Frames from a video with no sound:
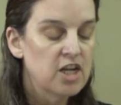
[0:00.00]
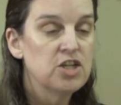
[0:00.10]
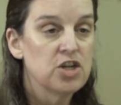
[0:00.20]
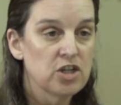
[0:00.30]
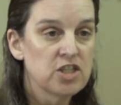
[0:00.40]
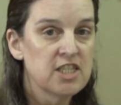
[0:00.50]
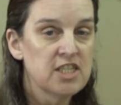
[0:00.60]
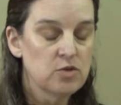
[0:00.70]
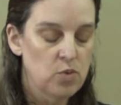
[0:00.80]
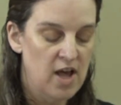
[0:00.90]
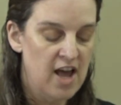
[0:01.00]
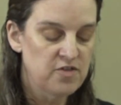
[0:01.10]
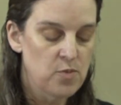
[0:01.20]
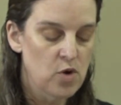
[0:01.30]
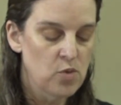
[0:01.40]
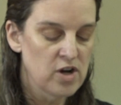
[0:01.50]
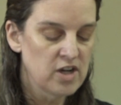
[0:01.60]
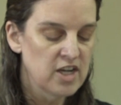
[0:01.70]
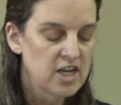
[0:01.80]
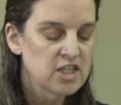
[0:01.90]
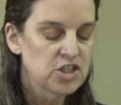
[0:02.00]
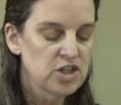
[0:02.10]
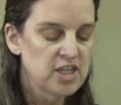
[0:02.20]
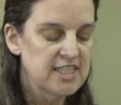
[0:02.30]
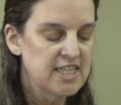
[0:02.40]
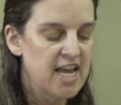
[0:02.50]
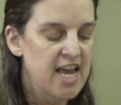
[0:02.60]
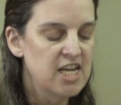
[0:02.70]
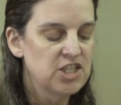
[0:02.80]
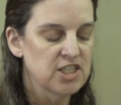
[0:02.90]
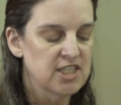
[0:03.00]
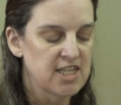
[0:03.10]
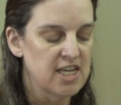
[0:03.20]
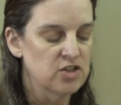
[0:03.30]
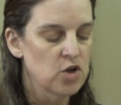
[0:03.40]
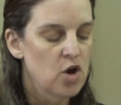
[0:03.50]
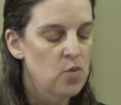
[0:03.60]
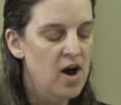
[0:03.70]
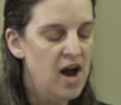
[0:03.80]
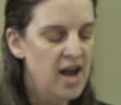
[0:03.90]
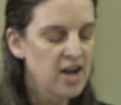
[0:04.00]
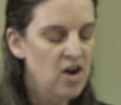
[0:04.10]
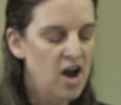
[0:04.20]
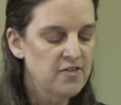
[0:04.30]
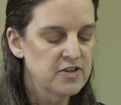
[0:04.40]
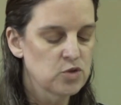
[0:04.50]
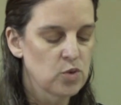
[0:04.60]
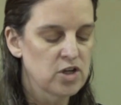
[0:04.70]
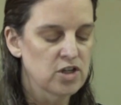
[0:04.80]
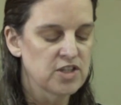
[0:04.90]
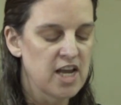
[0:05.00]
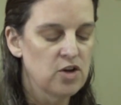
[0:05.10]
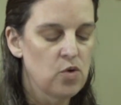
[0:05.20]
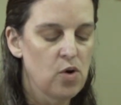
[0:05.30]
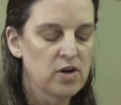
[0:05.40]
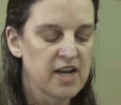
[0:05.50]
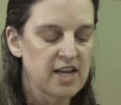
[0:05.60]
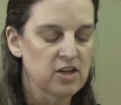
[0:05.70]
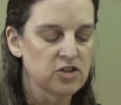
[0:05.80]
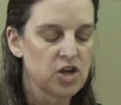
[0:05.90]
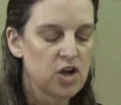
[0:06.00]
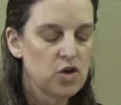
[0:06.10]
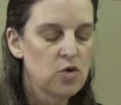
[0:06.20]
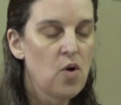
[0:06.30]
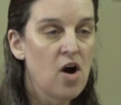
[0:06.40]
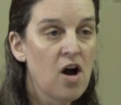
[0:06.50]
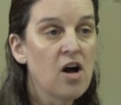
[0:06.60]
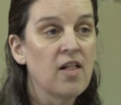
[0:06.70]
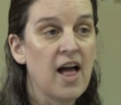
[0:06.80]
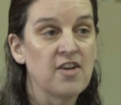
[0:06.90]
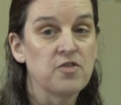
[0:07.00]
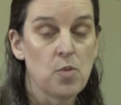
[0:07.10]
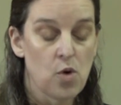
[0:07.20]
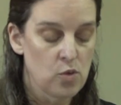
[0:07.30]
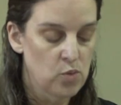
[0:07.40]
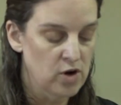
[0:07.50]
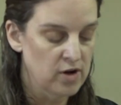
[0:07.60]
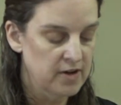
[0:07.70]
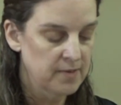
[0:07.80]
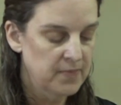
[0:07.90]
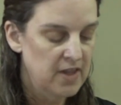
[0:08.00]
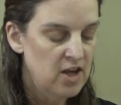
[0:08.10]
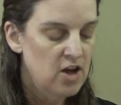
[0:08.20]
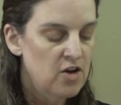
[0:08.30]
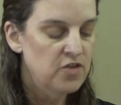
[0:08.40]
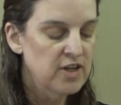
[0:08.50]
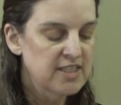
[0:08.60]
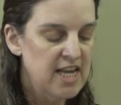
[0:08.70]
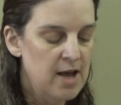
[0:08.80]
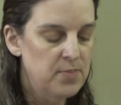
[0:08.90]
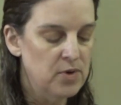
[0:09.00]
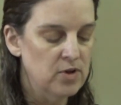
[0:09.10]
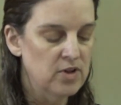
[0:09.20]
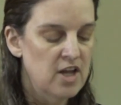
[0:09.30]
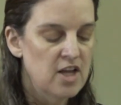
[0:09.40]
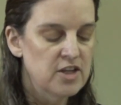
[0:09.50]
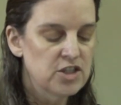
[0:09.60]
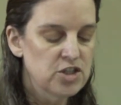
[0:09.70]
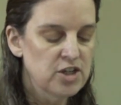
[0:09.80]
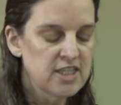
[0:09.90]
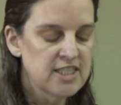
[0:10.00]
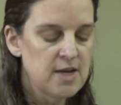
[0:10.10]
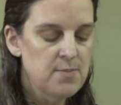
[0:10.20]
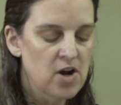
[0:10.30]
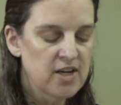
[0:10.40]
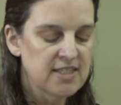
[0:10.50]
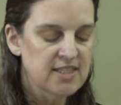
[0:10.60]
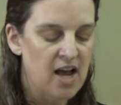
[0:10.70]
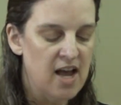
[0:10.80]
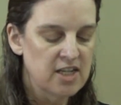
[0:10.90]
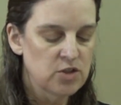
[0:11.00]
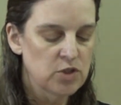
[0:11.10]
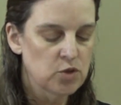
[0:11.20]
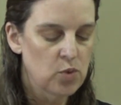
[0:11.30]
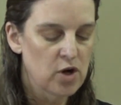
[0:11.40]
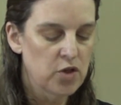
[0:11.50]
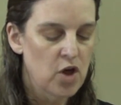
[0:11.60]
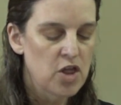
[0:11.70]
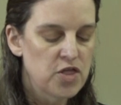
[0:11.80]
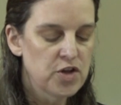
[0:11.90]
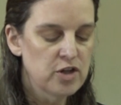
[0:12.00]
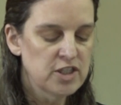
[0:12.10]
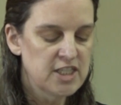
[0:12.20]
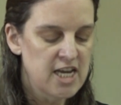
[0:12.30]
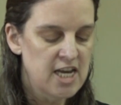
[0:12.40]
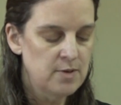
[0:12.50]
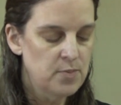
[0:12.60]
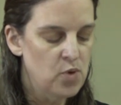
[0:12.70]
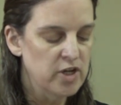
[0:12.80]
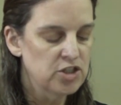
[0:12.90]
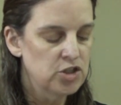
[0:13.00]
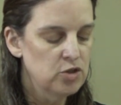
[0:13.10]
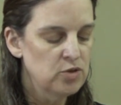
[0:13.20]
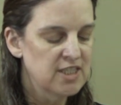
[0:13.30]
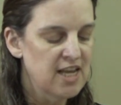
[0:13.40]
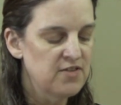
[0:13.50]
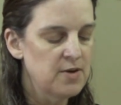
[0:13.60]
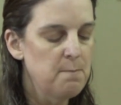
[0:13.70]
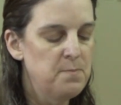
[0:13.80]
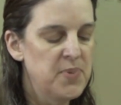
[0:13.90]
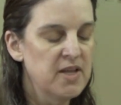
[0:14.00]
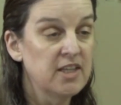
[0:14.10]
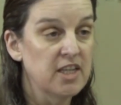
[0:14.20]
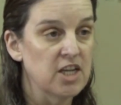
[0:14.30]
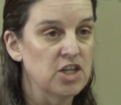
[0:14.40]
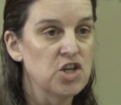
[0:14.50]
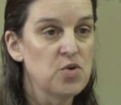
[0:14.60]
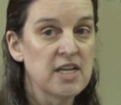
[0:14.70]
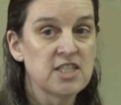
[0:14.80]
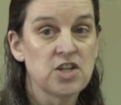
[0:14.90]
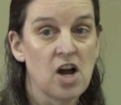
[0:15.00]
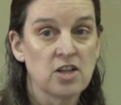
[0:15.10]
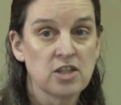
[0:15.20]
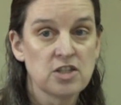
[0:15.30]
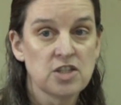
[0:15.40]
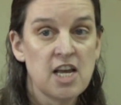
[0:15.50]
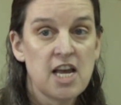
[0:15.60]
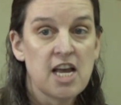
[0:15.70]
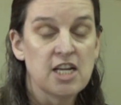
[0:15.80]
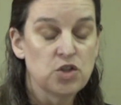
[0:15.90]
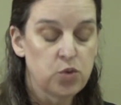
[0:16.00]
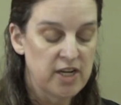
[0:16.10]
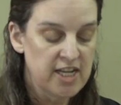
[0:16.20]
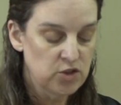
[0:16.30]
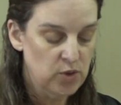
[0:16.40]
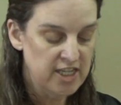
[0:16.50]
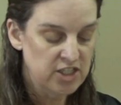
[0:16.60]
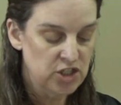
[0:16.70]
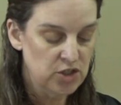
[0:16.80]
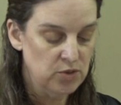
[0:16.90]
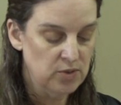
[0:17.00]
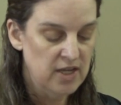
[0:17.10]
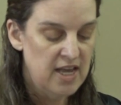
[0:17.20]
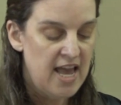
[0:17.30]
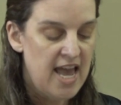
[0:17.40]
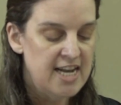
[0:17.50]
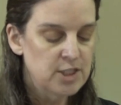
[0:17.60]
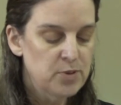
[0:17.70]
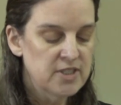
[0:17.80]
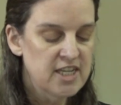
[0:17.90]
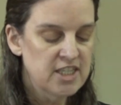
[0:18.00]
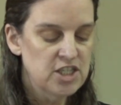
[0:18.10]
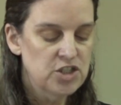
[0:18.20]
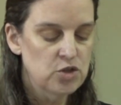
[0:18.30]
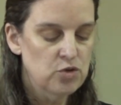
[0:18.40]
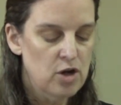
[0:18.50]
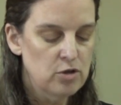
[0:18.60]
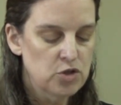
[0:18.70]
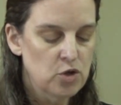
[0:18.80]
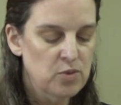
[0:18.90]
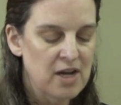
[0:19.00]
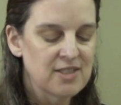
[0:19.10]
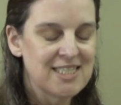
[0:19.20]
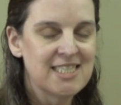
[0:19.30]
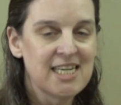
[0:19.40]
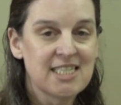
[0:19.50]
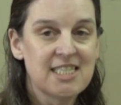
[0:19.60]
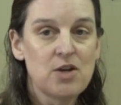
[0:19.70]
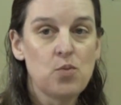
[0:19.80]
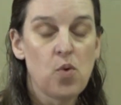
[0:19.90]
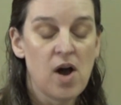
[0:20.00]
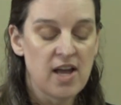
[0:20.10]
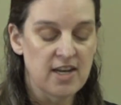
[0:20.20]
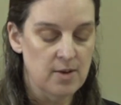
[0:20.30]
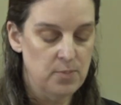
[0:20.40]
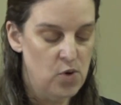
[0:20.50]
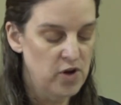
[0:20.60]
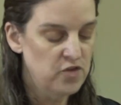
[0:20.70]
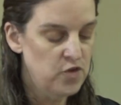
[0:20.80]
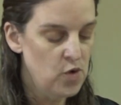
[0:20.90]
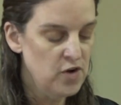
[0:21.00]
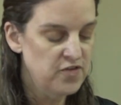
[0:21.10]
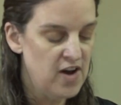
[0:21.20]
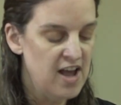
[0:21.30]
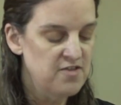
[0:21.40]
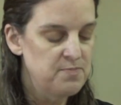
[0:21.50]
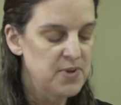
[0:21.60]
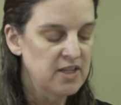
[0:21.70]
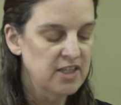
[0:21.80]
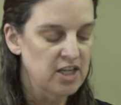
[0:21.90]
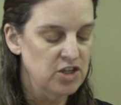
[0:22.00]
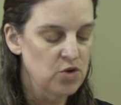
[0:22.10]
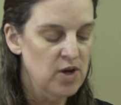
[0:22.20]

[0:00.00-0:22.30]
Nurses will have more work. Surrogacy agencies will hire office workers and coordinators who all have more work. For example, the surrogacy market size was worth $13.27 billion in 2022 and is predicted to grow to around $61.45 billion